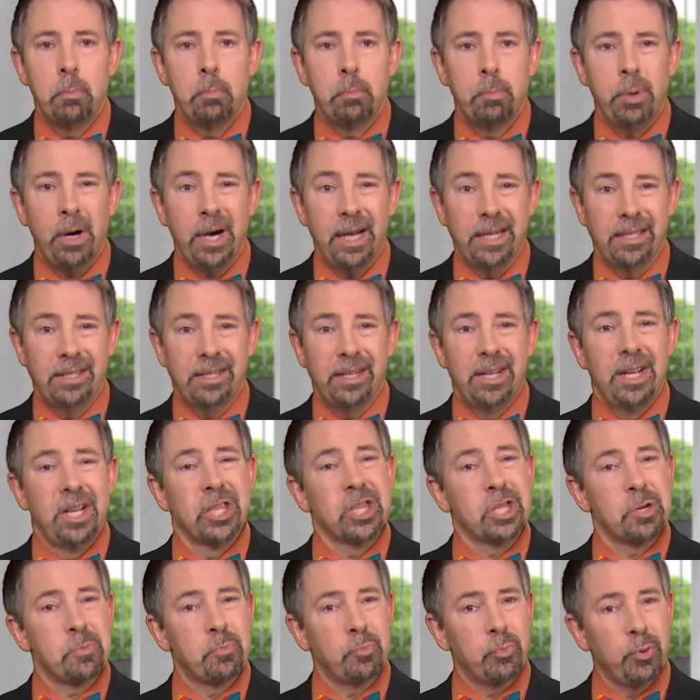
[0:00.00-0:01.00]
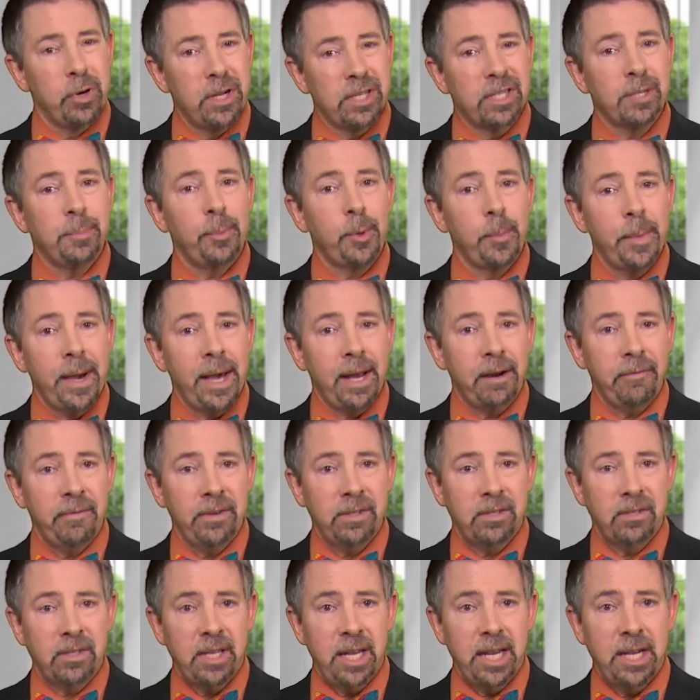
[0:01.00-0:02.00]
But the principal
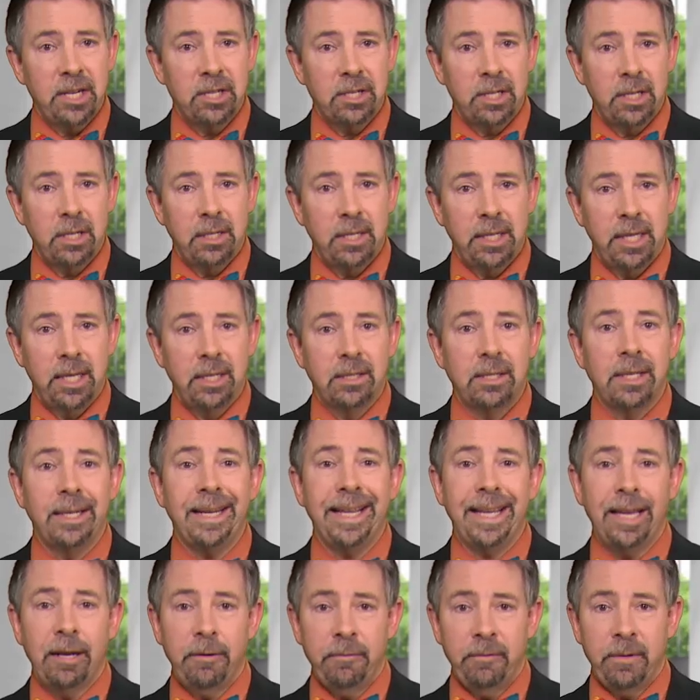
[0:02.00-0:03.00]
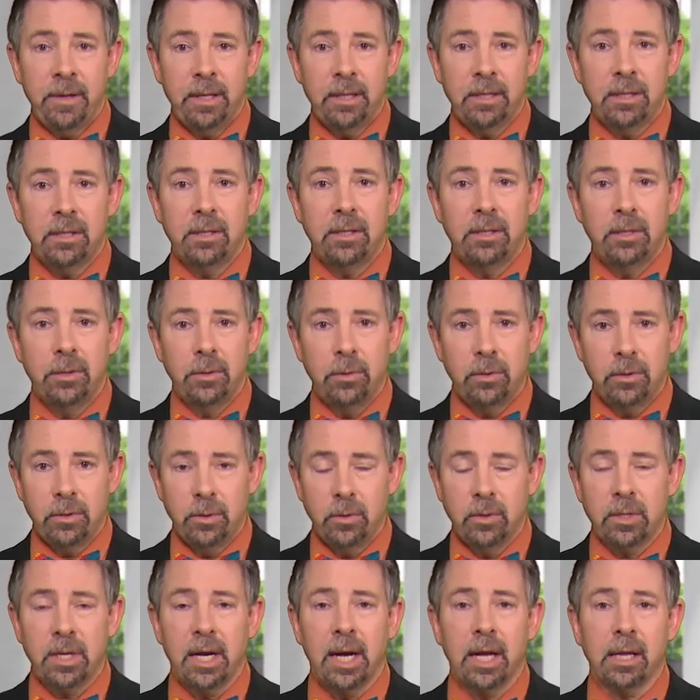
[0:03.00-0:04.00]
manifestation is in infants to
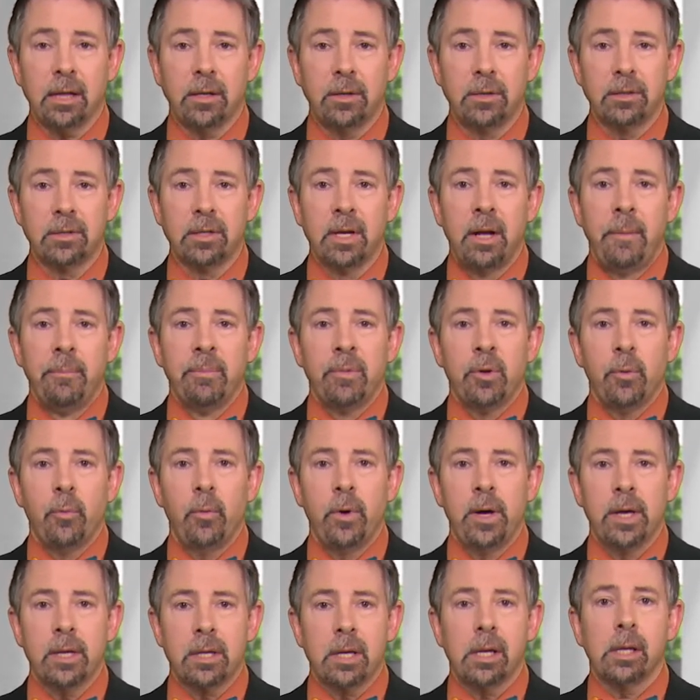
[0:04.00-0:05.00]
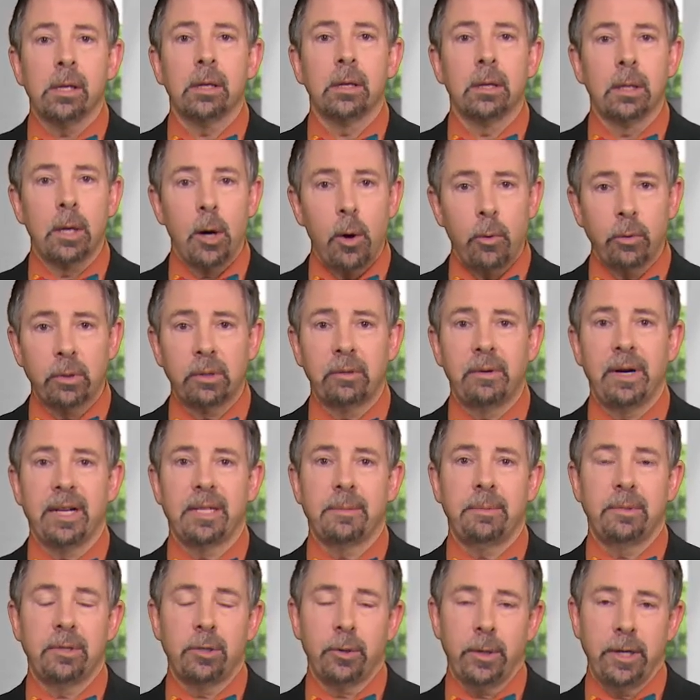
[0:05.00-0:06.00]
toddlers with lower
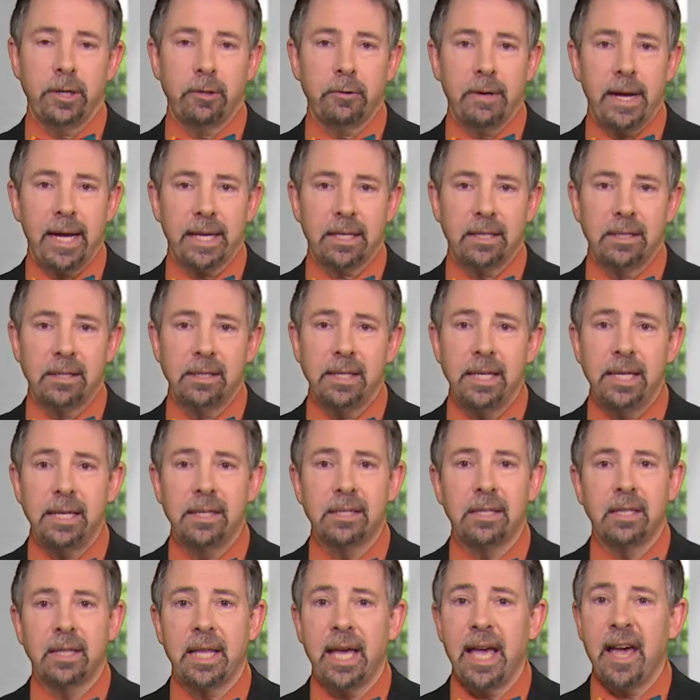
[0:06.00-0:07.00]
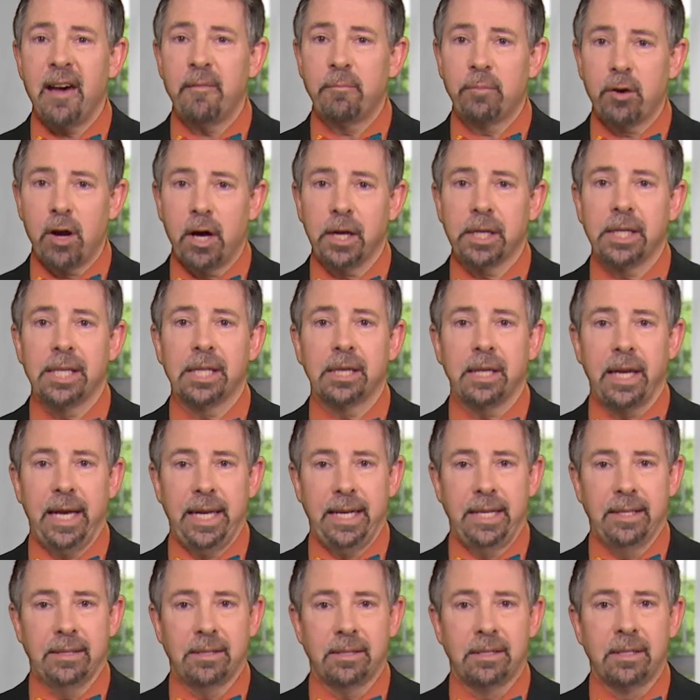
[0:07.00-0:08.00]
respiratory tract disease, and they have
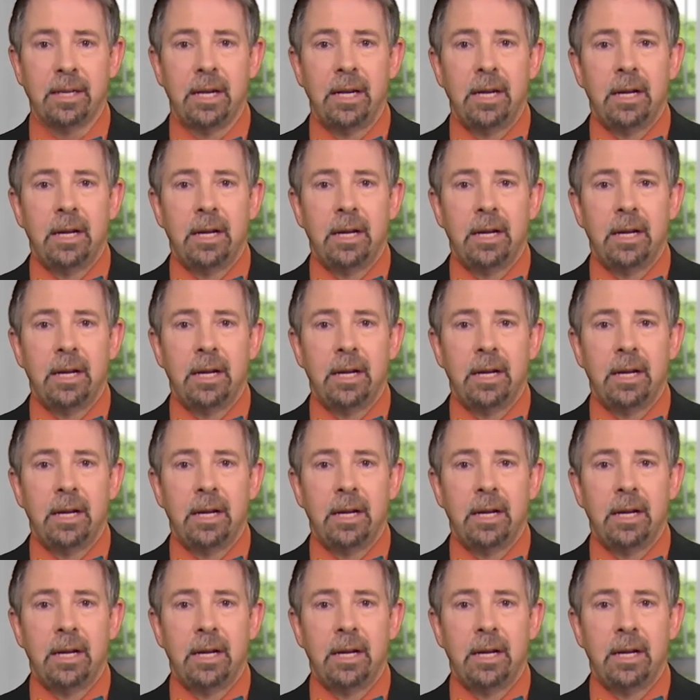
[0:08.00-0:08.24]
bronchiolitis.